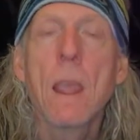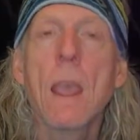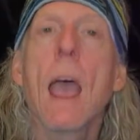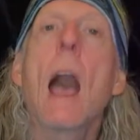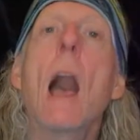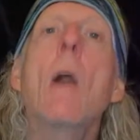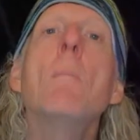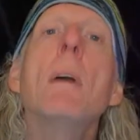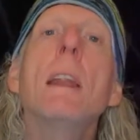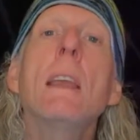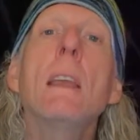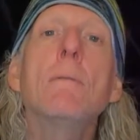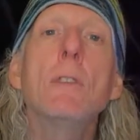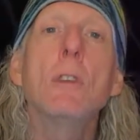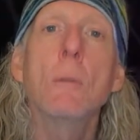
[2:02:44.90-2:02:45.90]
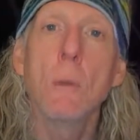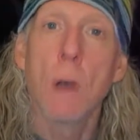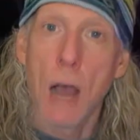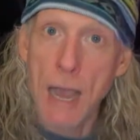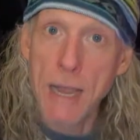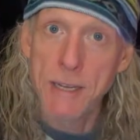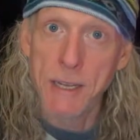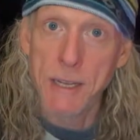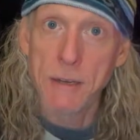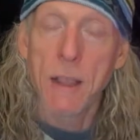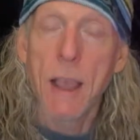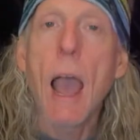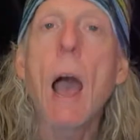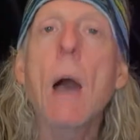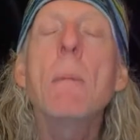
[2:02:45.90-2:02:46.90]
How many of you, I did,
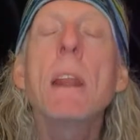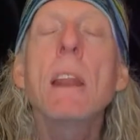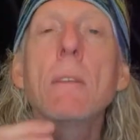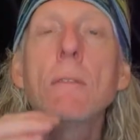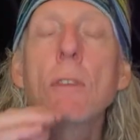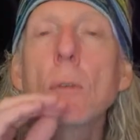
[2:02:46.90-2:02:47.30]
how many of